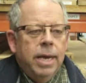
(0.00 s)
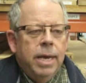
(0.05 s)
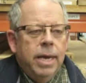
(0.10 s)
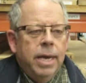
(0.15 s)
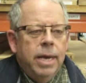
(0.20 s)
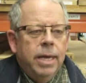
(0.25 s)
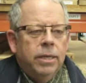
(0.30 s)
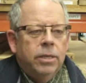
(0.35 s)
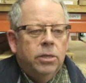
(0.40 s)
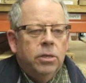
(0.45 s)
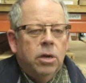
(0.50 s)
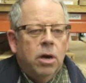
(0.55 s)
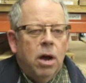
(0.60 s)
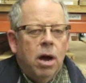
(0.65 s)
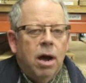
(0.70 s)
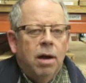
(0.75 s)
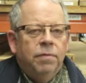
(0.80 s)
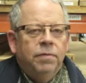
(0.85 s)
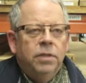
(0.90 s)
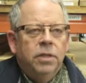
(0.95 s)
It's
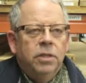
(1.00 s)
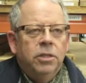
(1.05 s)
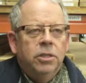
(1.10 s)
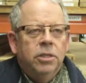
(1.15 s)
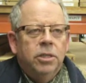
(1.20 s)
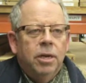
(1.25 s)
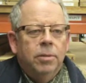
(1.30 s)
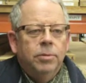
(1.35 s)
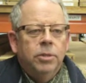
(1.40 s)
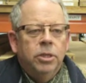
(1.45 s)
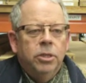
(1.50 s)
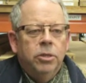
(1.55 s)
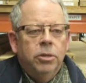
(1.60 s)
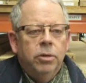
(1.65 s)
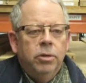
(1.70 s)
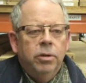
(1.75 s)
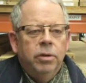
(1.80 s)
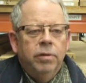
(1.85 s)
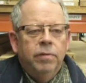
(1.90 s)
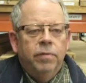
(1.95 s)
often
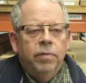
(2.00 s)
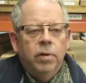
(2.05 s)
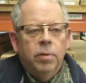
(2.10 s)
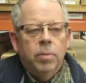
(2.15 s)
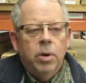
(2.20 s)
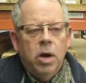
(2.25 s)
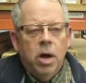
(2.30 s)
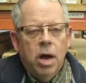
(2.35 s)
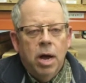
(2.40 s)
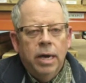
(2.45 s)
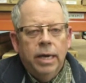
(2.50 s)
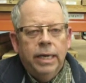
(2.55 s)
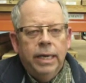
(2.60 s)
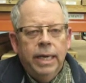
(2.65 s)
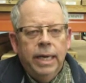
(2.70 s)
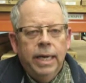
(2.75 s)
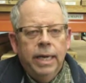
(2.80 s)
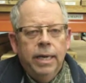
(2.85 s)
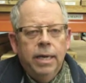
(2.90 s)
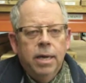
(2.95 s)
substituted for
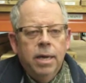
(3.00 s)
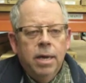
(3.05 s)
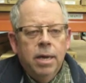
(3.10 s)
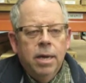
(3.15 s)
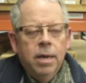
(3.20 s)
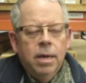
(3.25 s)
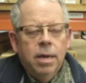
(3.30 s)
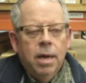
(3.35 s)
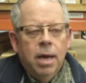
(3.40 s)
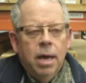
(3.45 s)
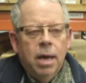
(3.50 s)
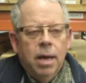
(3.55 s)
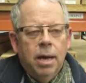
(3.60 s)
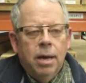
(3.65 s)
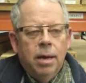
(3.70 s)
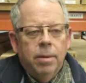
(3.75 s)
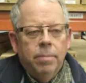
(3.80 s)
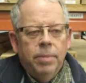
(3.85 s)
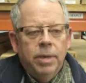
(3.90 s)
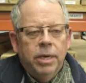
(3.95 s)
mahogany
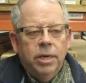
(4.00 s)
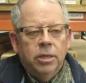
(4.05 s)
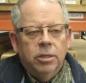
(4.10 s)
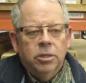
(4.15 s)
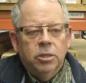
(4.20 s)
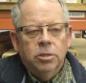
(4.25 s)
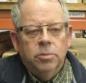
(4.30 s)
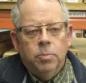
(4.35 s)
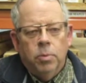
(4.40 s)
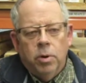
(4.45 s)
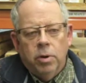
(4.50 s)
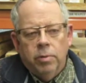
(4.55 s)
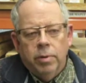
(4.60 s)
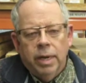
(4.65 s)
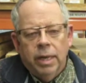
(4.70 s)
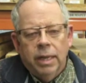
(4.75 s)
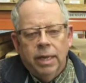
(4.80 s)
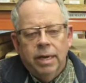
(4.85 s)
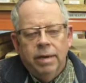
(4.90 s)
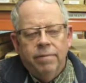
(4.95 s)
because it's more
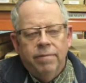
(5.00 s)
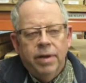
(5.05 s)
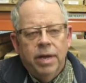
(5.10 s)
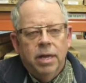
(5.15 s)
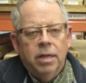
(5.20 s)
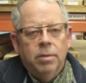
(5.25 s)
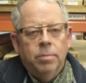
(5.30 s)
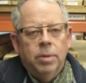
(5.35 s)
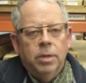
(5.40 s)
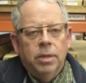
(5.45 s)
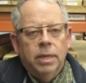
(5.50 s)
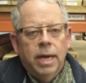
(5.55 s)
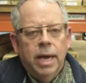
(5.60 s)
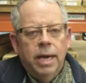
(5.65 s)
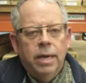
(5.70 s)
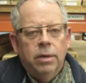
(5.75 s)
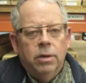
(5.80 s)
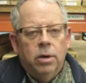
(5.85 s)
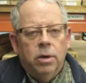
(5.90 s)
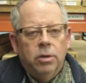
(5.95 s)
readily available,
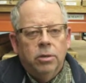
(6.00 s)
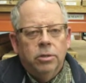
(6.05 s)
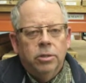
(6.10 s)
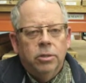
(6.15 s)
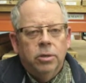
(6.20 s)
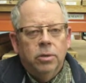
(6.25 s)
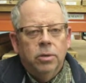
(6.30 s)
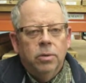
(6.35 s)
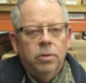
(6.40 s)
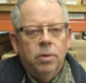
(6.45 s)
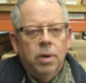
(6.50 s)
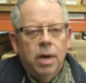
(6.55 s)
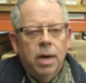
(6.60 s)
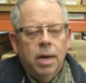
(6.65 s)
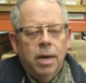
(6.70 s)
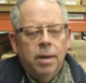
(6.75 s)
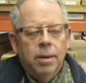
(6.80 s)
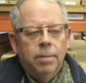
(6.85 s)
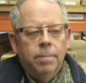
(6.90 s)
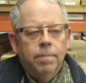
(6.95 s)
and
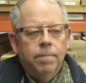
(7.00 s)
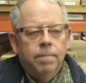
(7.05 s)
also